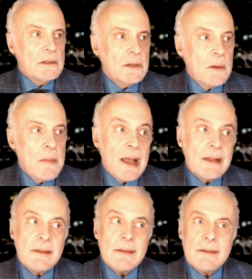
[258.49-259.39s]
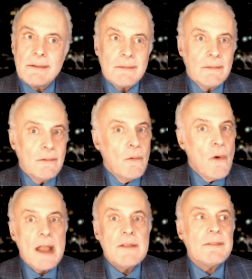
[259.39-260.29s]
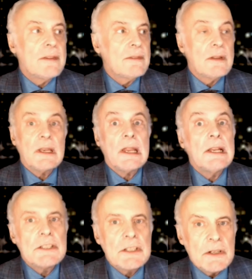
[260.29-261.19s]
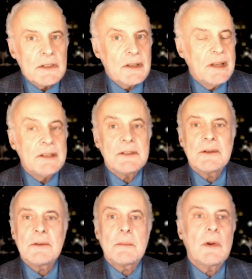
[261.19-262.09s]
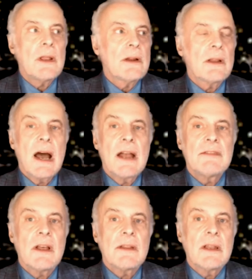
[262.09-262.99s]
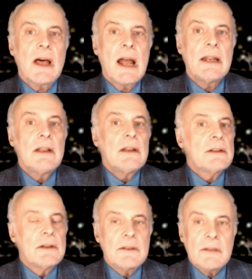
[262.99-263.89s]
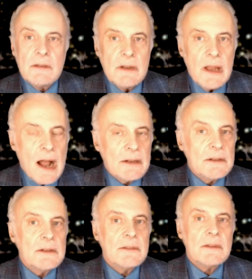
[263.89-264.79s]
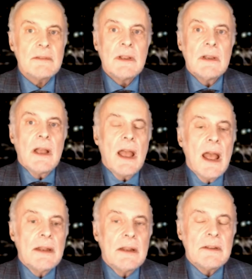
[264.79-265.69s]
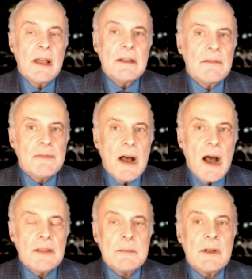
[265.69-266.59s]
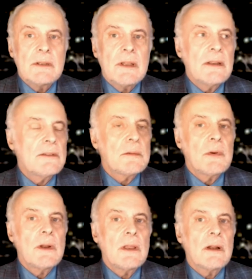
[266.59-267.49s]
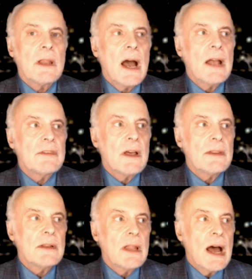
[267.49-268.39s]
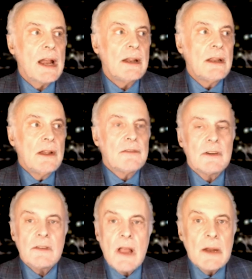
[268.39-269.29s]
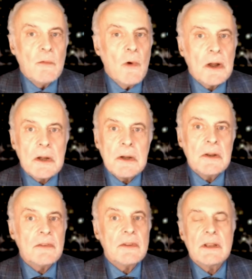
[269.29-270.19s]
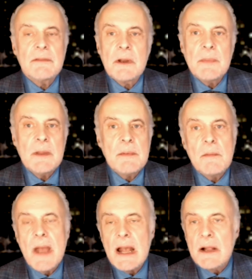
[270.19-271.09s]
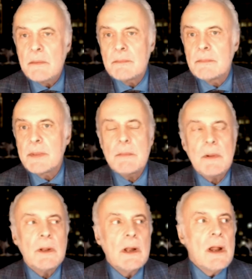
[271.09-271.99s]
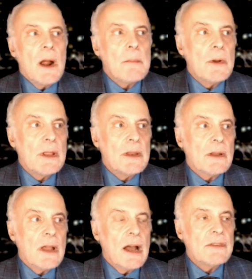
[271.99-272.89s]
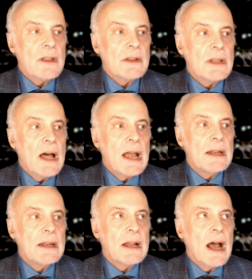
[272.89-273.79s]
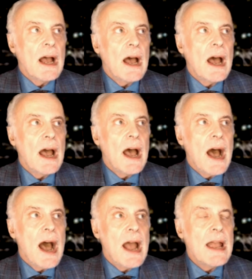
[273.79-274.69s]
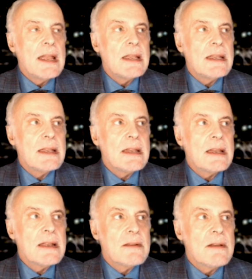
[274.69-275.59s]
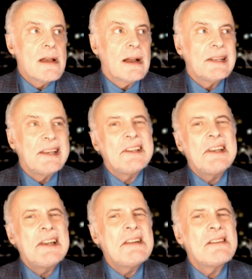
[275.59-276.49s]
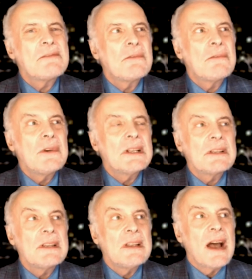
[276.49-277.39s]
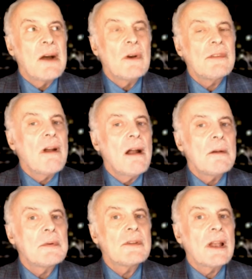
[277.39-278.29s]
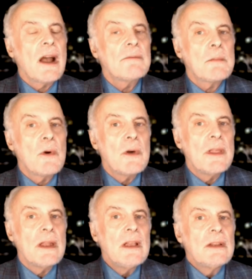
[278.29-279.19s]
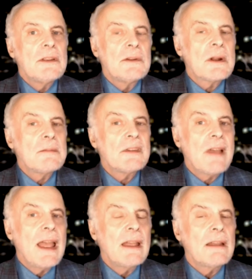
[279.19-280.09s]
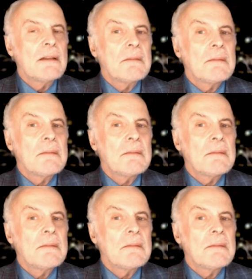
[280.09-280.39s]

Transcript: Joe Biden's wife is a teacher. Teachers are putting their lives on the line, nurses and doctors and and attend- hospital attendants are putting their lives on the line. First line workers, delivery people, mail people are putting their lives on the line. And I, I, I it didn't really i wasn't 100% comfortable with it do you know what i'm saying